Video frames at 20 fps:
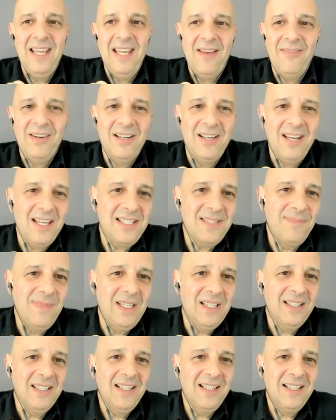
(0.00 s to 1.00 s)
having a nice
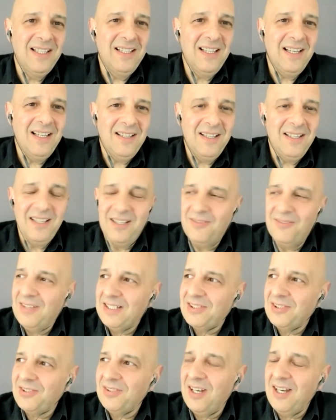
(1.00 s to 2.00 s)
meal at a
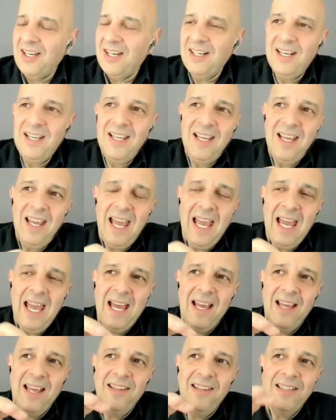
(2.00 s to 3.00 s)
restaurant.
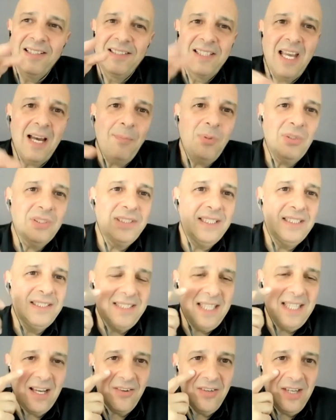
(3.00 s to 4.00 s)
And this couple sits
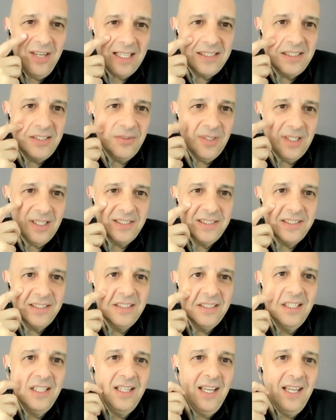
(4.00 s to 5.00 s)
down next to us,
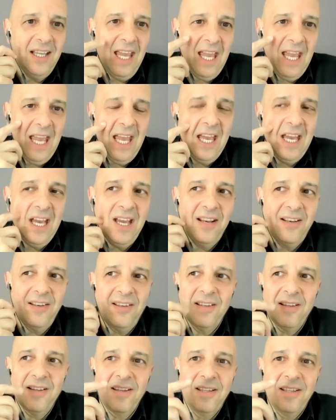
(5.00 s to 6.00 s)

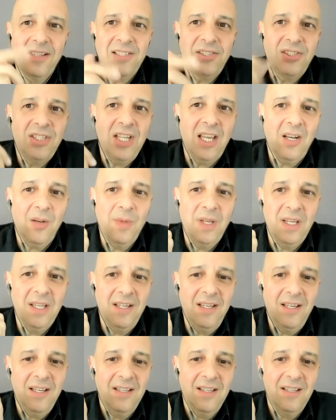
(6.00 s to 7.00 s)
and this
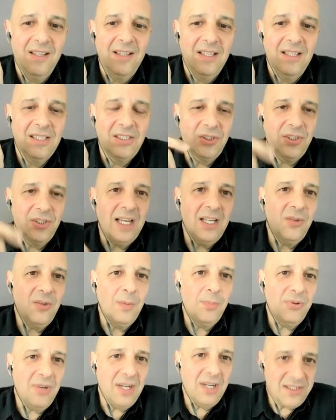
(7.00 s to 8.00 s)
gentleman is trying to
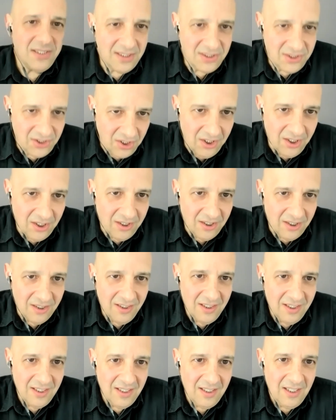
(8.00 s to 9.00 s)
impress this
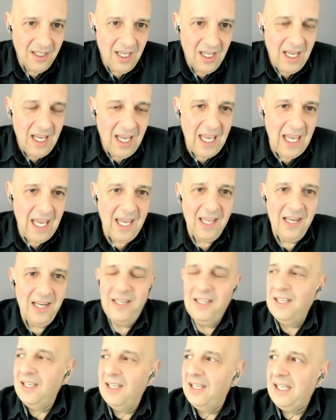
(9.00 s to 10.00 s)
girl,
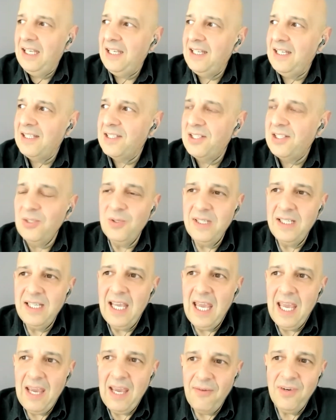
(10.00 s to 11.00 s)
and he is
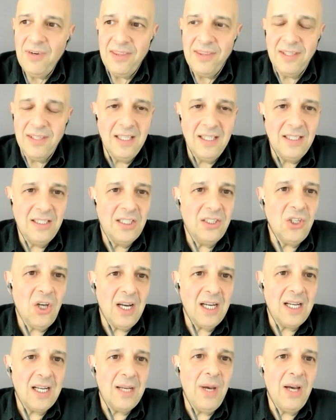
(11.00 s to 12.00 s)
doing everything to
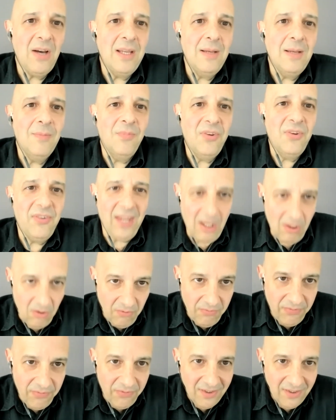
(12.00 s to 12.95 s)
talk about himself.